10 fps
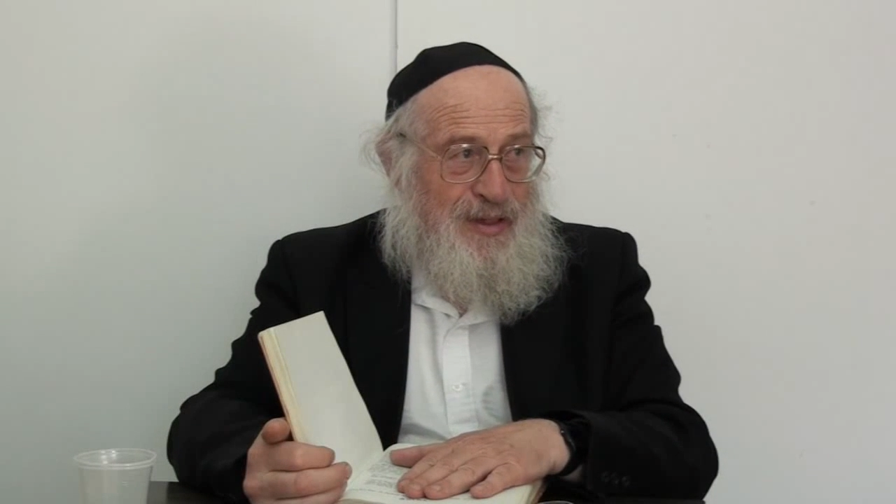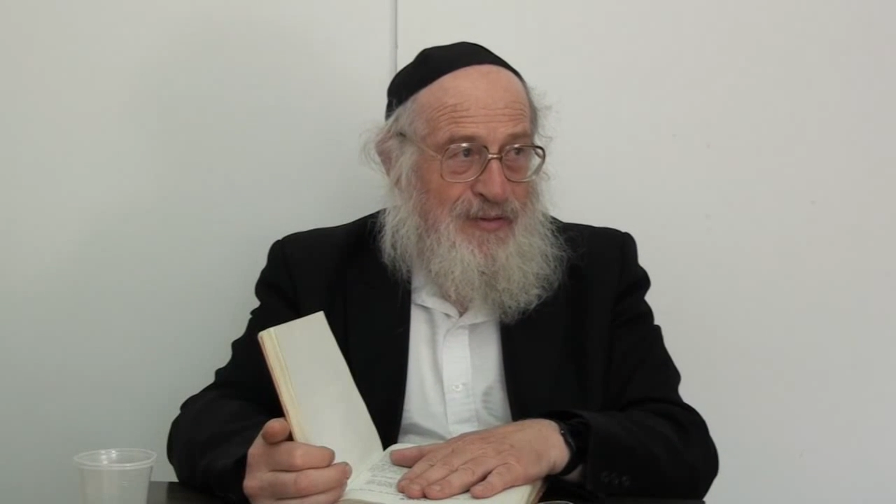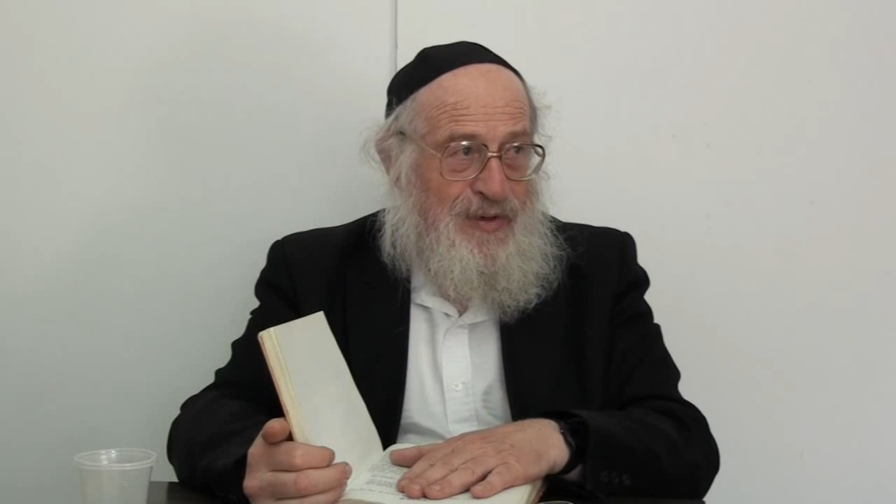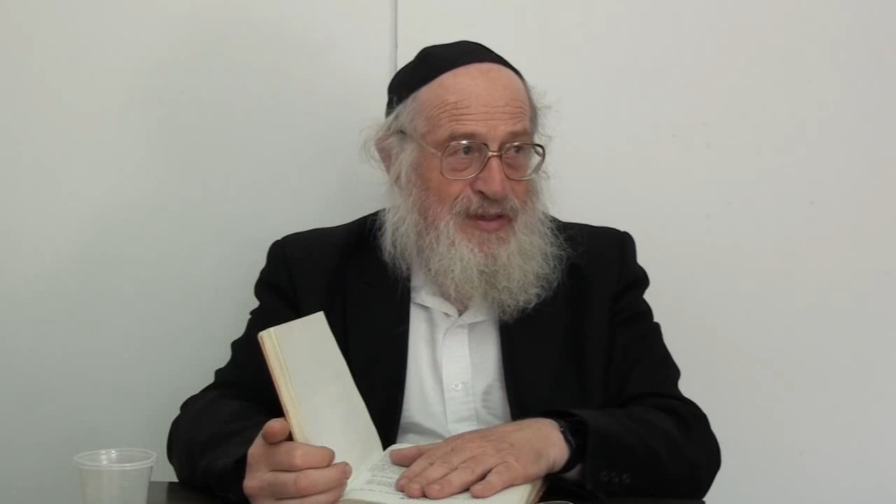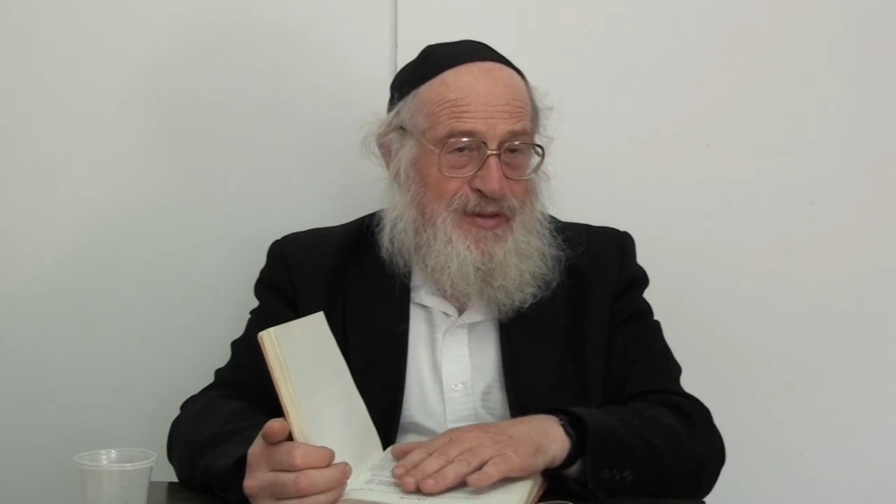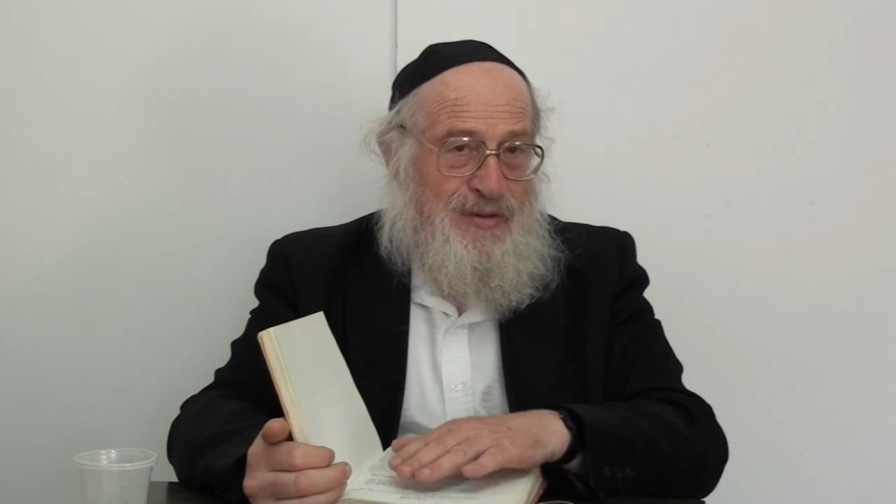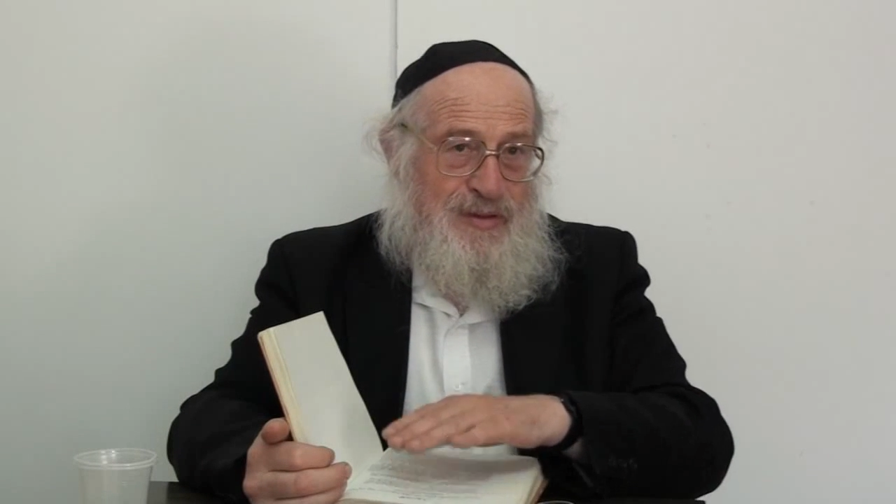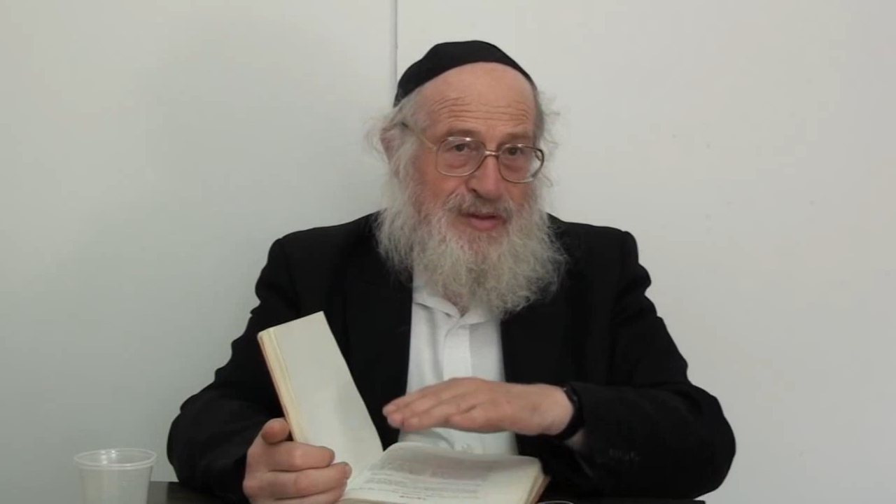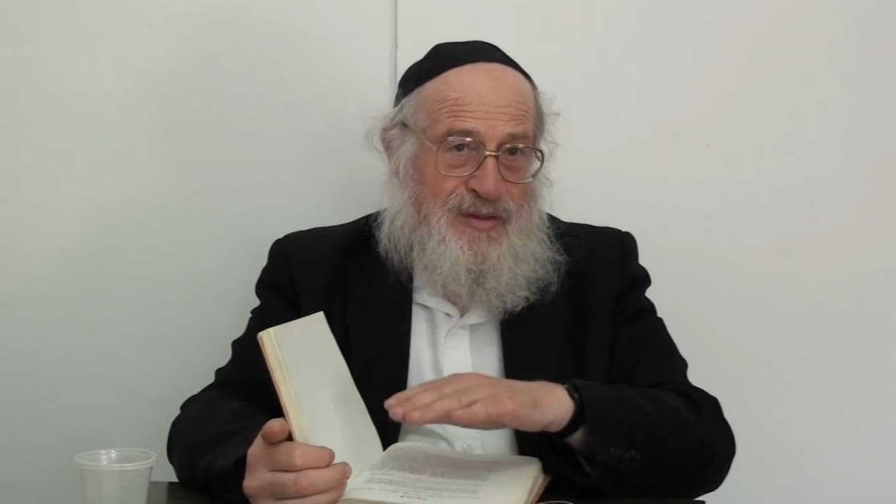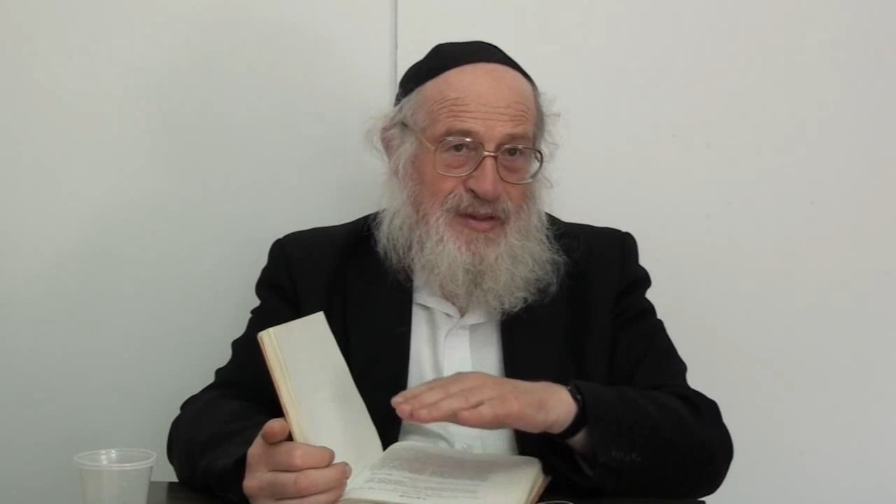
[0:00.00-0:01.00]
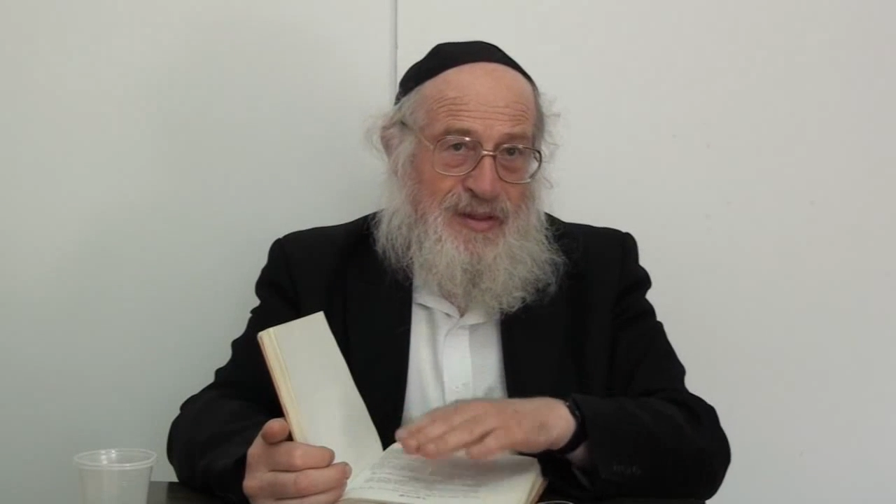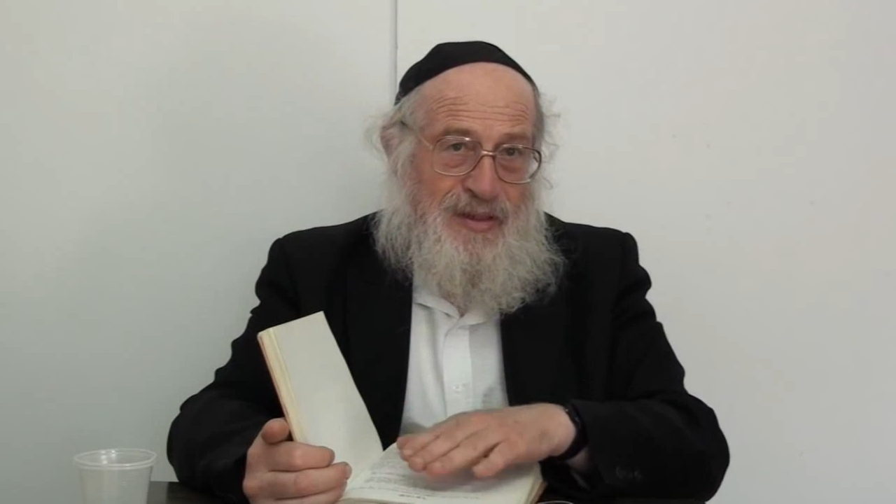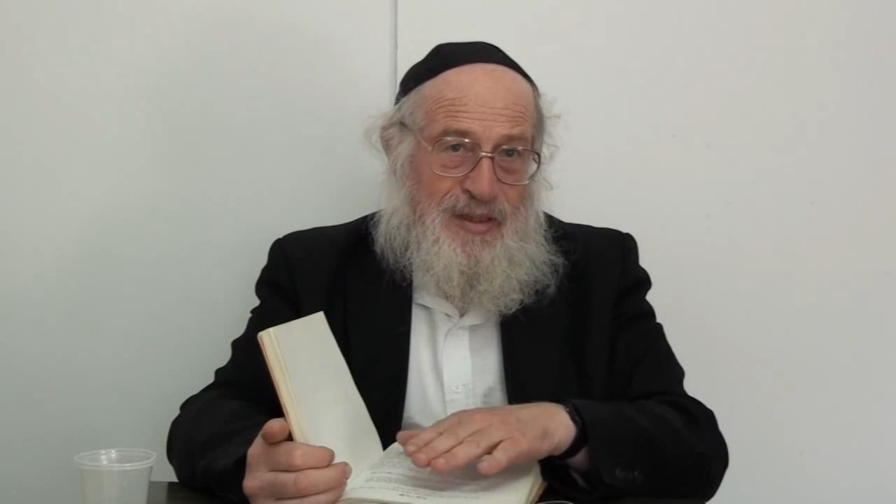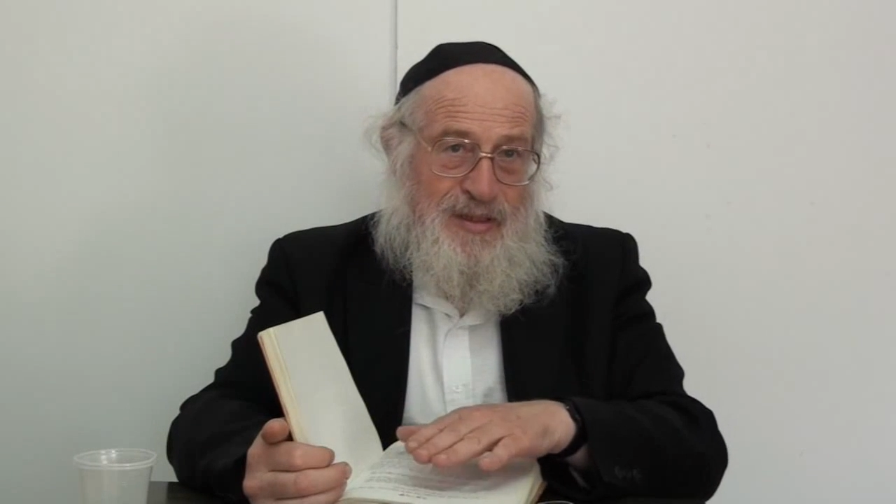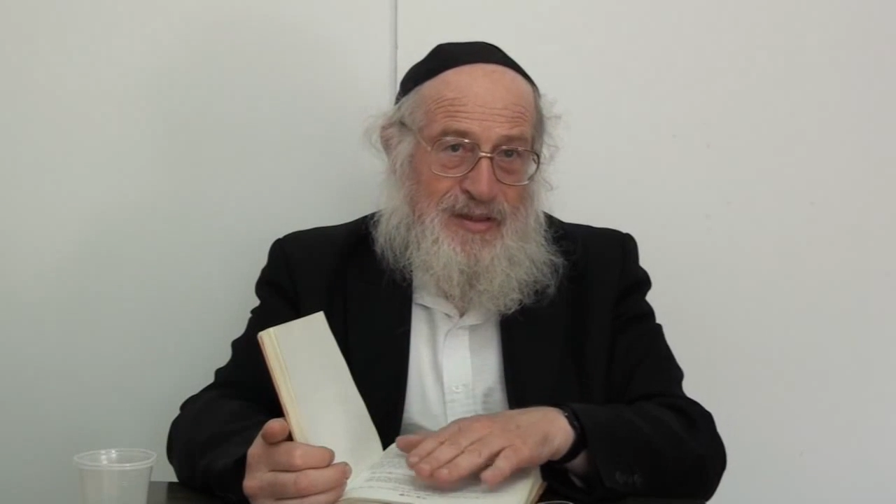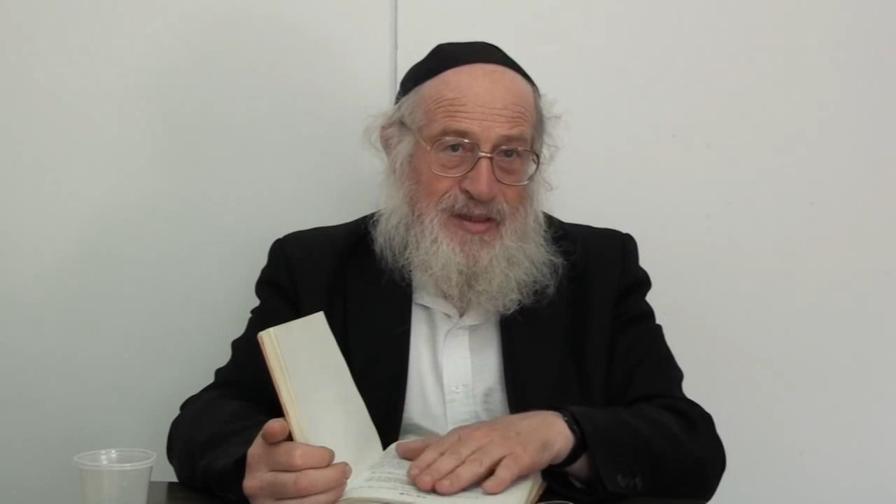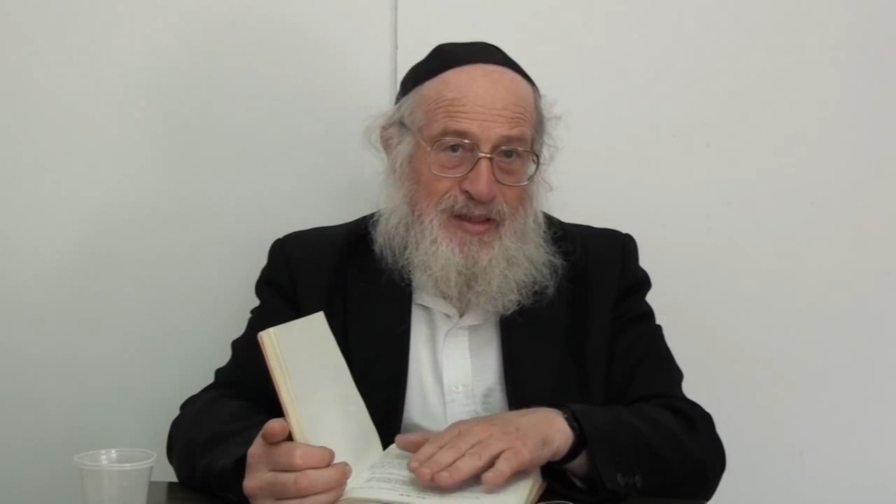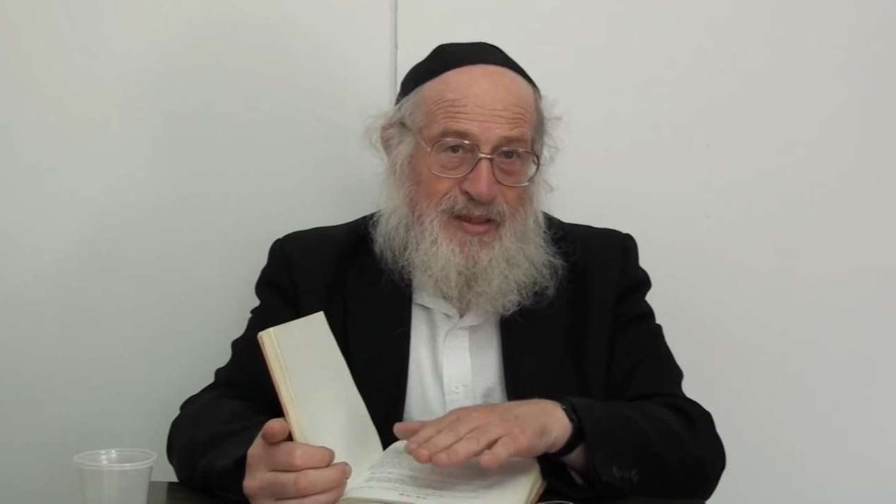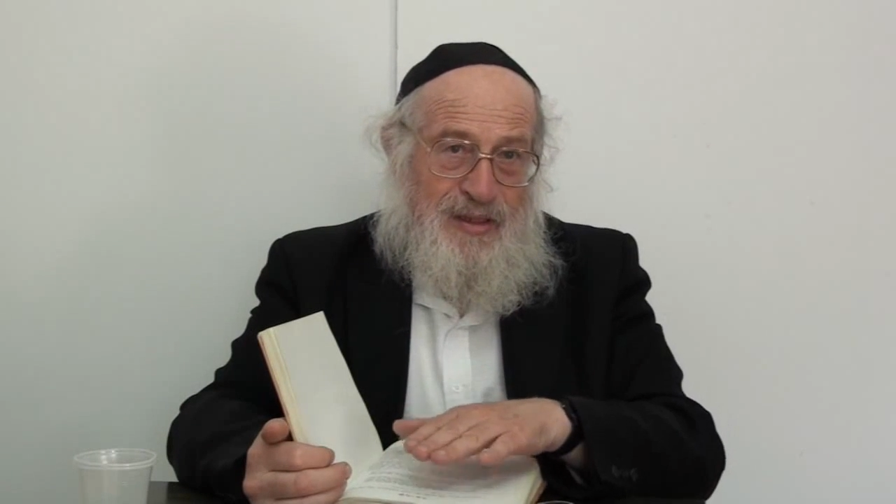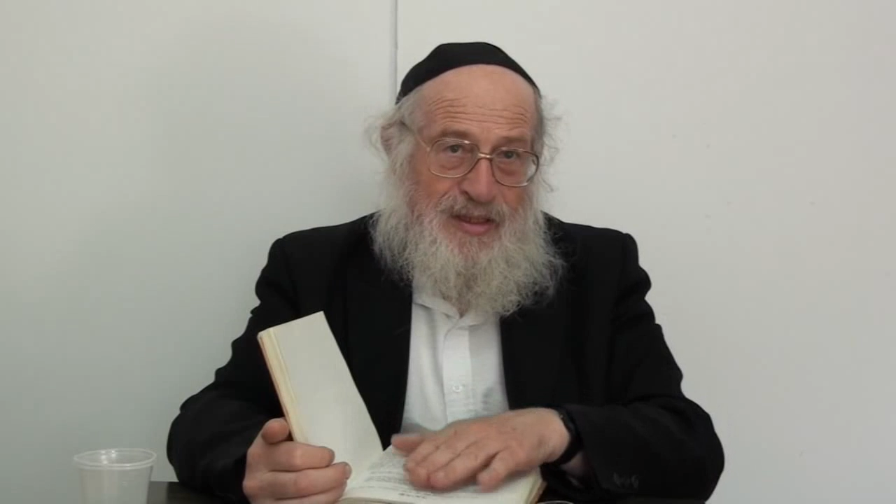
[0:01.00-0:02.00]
He was the